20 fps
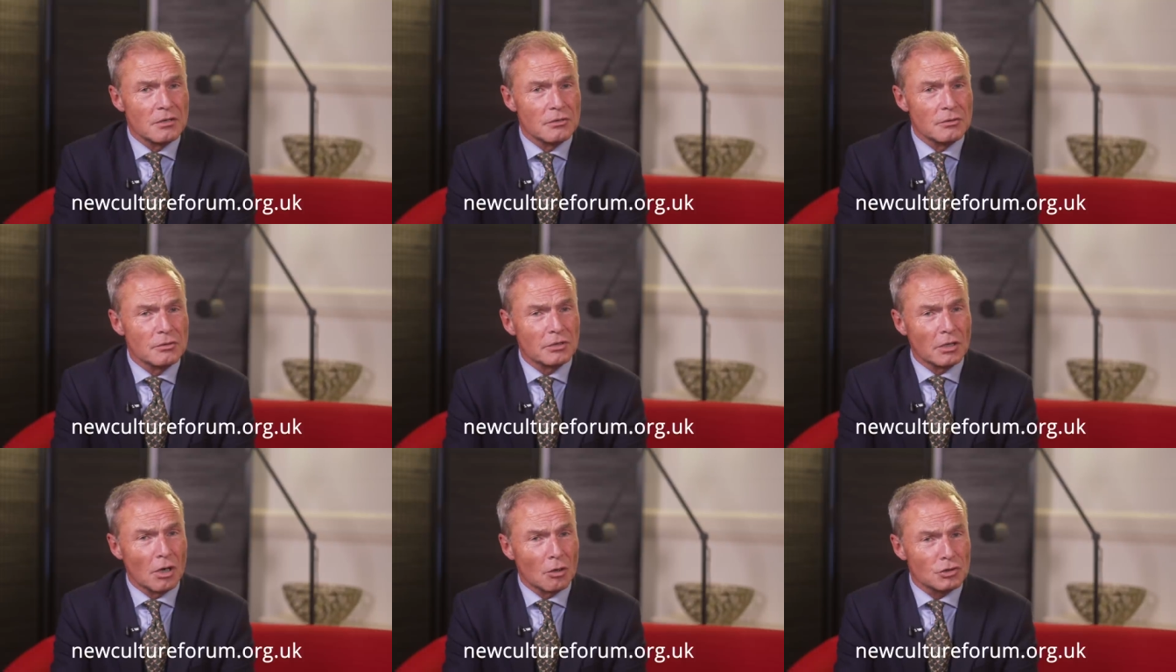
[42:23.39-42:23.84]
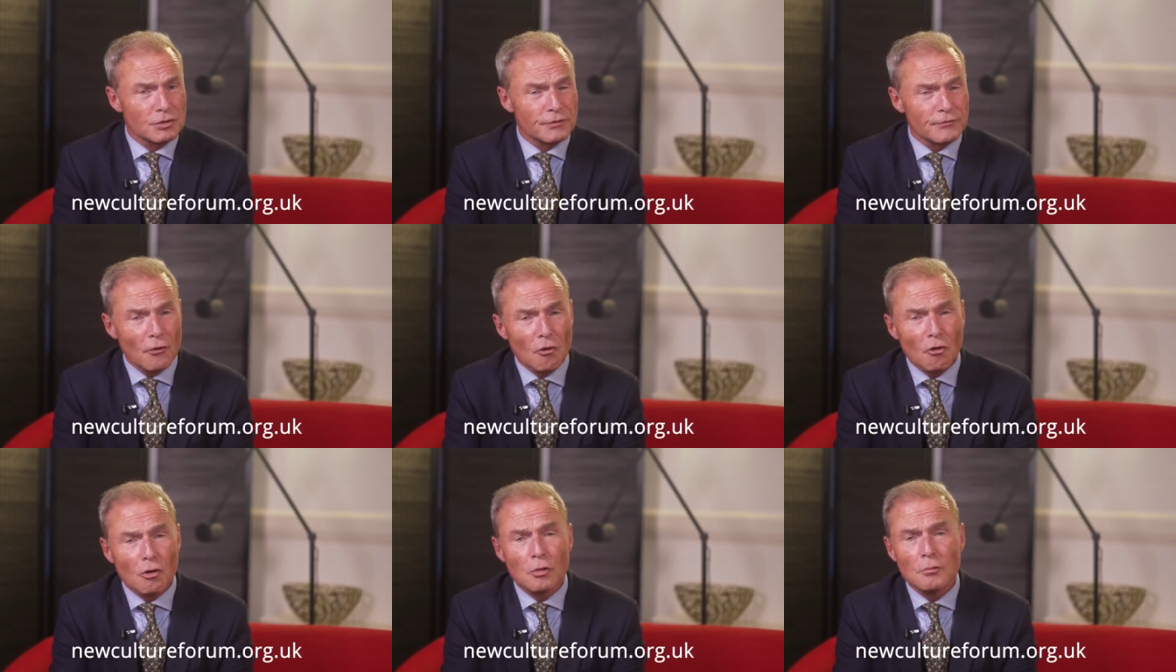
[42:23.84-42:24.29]

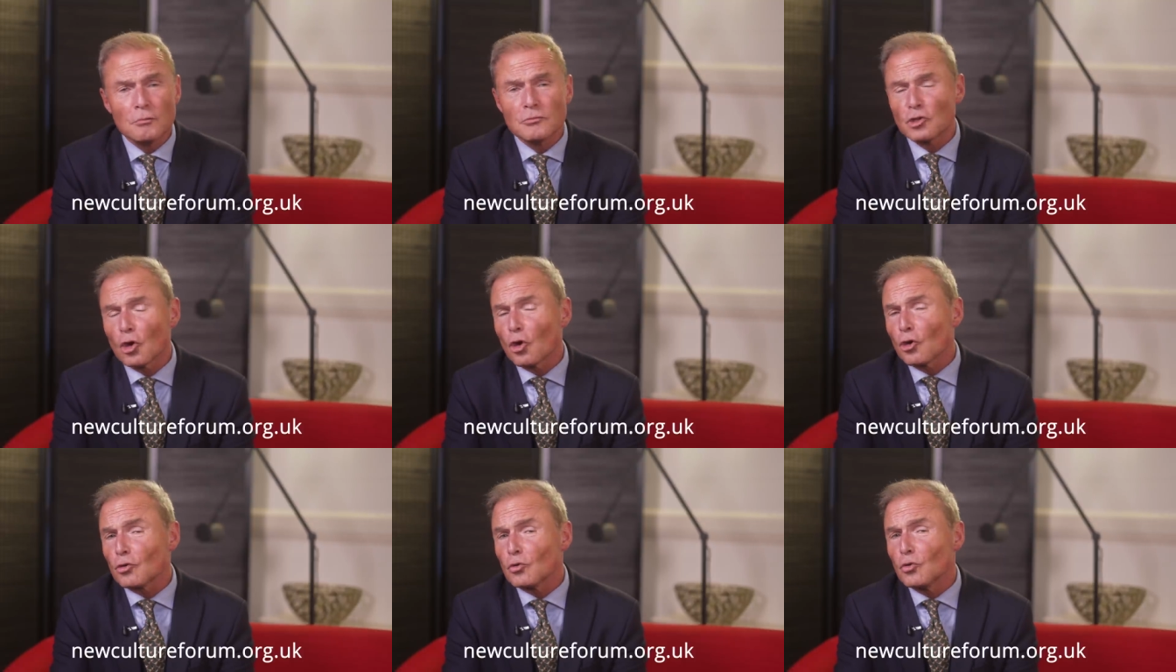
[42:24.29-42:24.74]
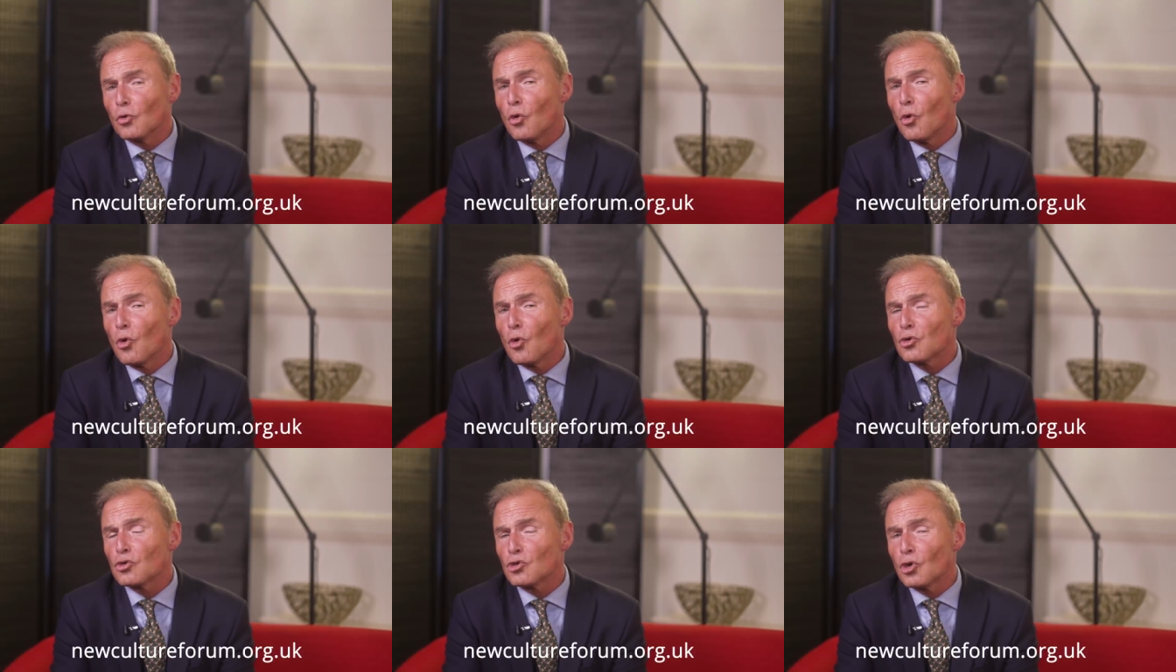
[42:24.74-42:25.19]

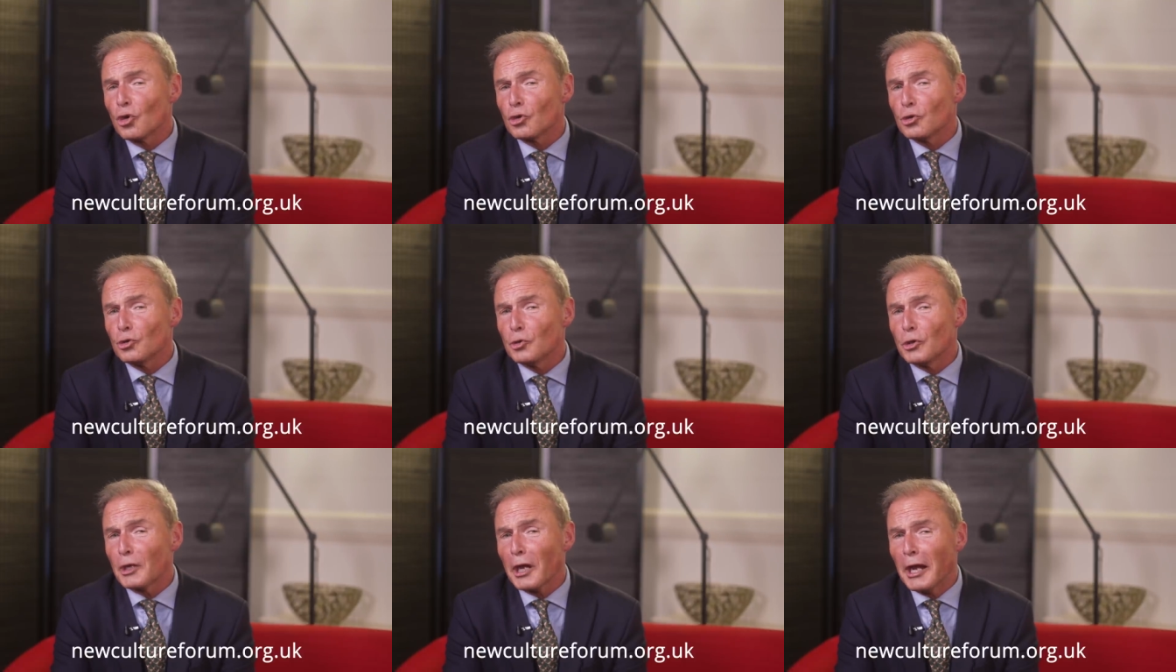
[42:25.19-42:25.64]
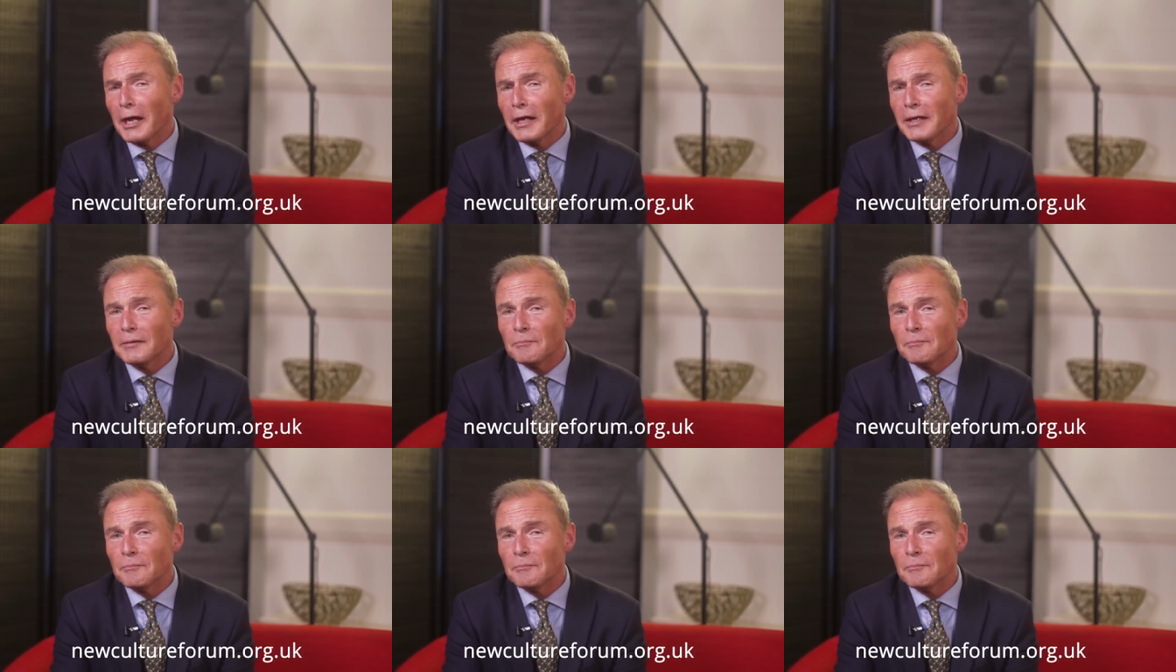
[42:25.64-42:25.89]
newcultureforum.org.uk.